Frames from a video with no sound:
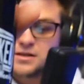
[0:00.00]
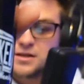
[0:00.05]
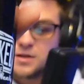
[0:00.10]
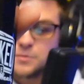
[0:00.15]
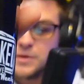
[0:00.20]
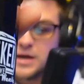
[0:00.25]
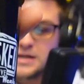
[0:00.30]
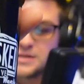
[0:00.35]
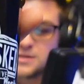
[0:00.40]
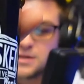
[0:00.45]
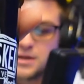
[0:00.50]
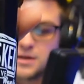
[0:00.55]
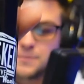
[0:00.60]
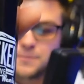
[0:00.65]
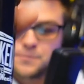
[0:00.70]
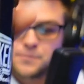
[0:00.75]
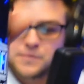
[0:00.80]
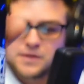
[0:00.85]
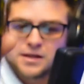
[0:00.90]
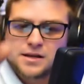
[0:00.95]
unmasked cup.
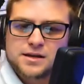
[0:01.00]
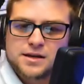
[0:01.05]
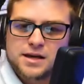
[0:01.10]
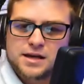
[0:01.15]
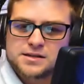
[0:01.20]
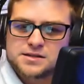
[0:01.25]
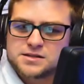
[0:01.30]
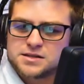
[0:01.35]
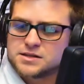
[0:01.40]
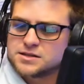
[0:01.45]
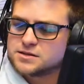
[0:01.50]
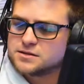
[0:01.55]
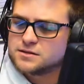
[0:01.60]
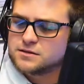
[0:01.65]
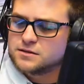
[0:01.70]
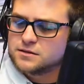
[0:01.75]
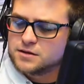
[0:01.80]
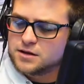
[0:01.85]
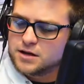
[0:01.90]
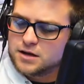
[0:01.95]
It's just
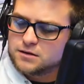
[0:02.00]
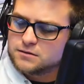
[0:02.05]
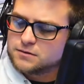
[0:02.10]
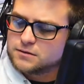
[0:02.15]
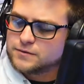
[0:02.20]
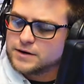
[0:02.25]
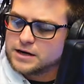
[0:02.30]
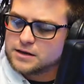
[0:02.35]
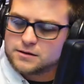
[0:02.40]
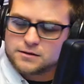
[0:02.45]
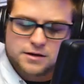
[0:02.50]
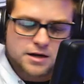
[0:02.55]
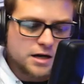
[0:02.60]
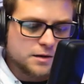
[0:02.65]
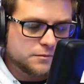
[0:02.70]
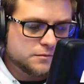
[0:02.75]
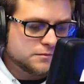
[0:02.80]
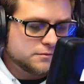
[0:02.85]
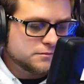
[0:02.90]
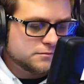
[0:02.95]
you know a regular
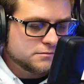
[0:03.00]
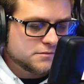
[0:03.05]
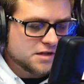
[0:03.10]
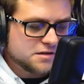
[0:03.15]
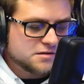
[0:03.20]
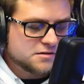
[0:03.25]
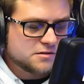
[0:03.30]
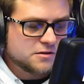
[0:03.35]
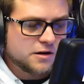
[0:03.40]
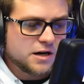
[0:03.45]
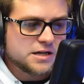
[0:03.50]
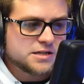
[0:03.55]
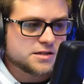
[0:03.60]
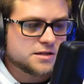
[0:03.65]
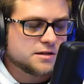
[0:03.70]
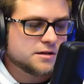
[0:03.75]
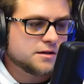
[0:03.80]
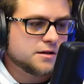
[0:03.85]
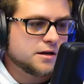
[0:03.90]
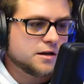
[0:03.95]
cup nothing
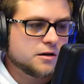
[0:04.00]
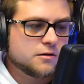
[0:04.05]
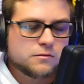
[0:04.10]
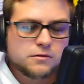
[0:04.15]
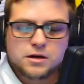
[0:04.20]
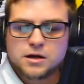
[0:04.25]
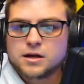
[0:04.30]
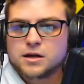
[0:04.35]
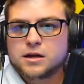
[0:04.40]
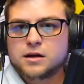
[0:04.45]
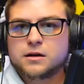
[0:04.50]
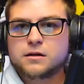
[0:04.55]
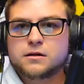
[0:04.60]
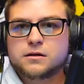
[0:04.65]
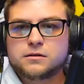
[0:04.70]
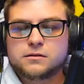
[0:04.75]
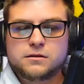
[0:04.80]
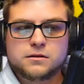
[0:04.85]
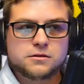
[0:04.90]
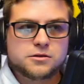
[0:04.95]
crazy, you know. And they're
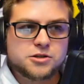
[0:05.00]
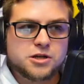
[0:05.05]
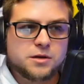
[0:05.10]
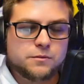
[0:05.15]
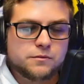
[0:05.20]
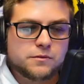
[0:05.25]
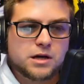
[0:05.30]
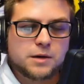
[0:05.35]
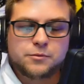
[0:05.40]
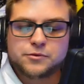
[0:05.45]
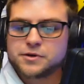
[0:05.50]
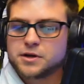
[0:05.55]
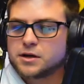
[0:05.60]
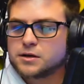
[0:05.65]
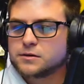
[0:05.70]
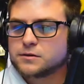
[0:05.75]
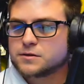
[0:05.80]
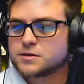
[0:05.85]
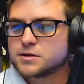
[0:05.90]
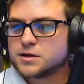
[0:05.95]
they're cheap, couple
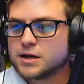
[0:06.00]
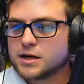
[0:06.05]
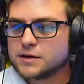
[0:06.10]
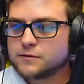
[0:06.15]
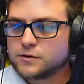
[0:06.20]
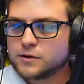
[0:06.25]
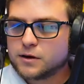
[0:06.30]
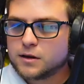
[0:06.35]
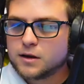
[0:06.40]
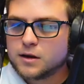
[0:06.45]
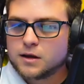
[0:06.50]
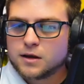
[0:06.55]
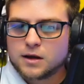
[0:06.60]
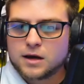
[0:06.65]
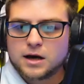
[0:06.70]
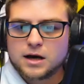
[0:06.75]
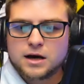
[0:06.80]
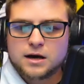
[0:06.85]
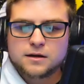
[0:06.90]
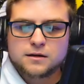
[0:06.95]
dollars, not even.
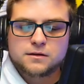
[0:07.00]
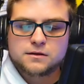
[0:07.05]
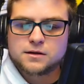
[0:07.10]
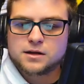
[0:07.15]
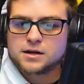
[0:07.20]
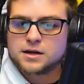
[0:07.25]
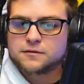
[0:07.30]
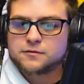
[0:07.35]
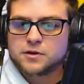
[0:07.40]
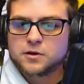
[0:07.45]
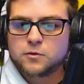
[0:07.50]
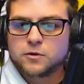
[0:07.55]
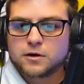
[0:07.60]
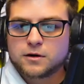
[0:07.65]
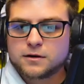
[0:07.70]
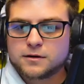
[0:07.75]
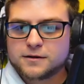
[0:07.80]
Uh, they definitely work.